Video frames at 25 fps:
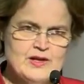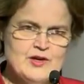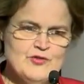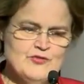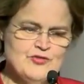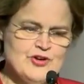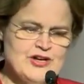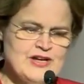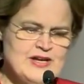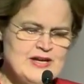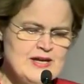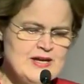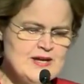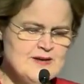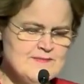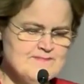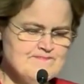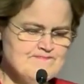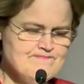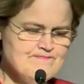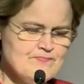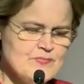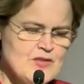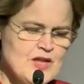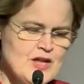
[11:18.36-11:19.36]
For
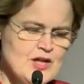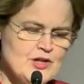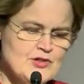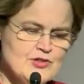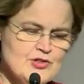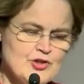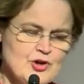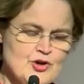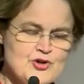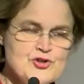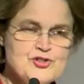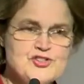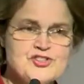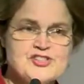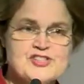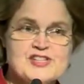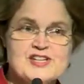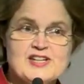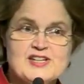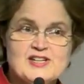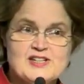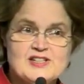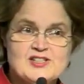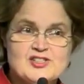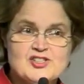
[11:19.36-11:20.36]
him, those
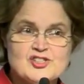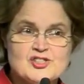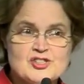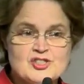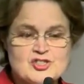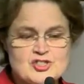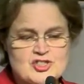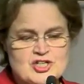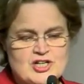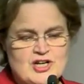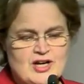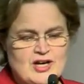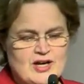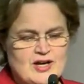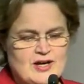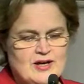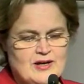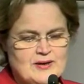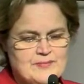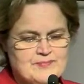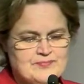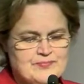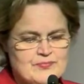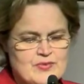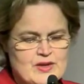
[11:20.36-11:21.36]
scenes
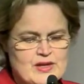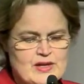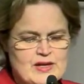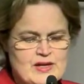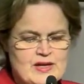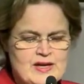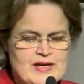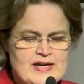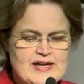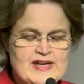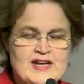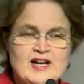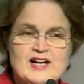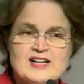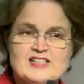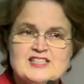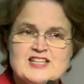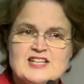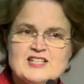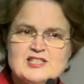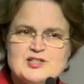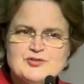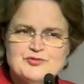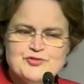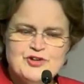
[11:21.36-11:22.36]
jar. He
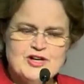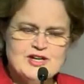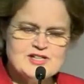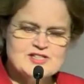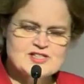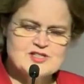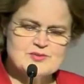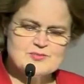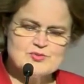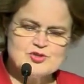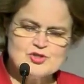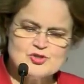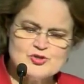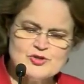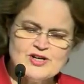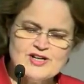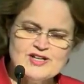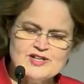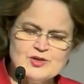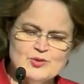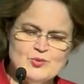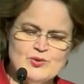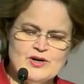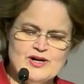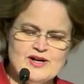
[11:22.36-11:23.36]
identifies them
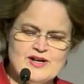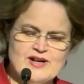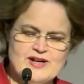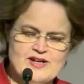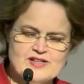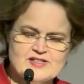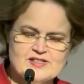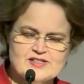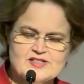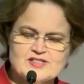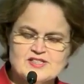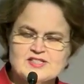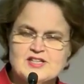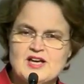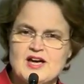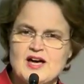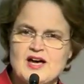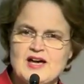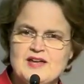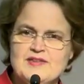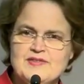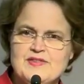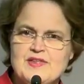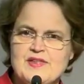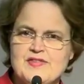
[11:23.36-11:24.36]
straight away as a
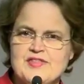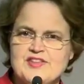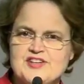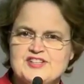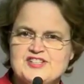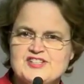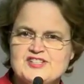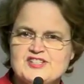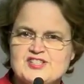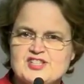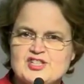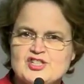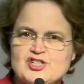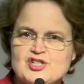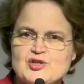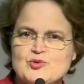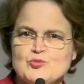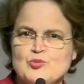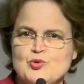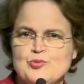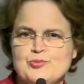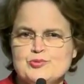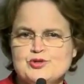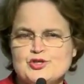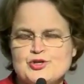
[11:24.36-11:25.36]
sign that the
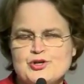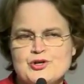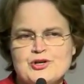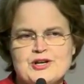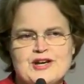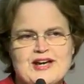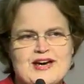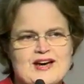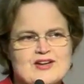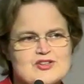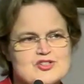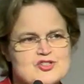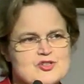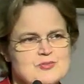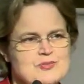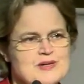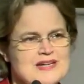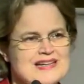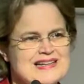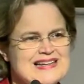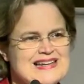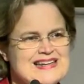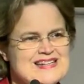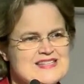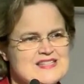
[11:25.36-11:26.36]
decision will turn out to
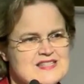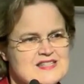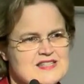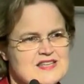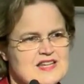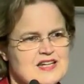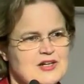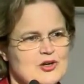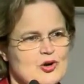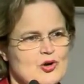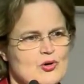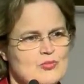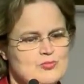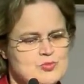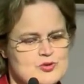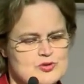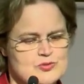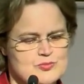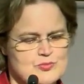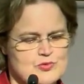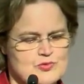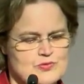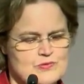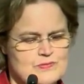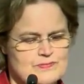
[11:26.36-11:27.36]
be less than
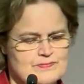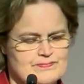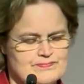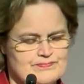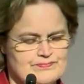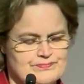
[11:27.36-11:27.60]
optimal.